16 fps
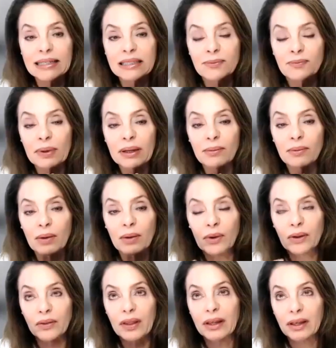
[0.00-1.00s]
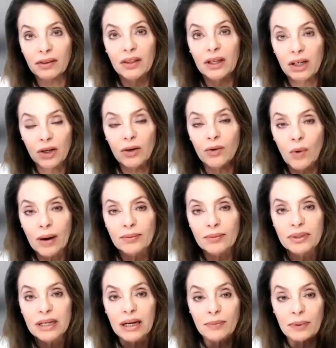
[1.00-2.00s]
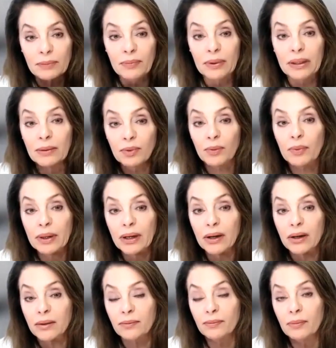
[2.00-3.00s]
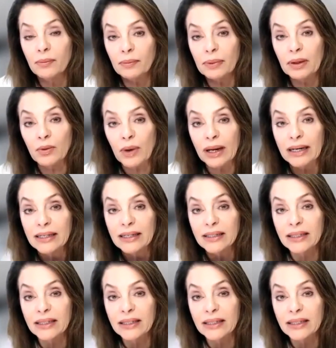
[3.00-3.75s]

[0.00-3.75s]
is the new website be prepared, be ready.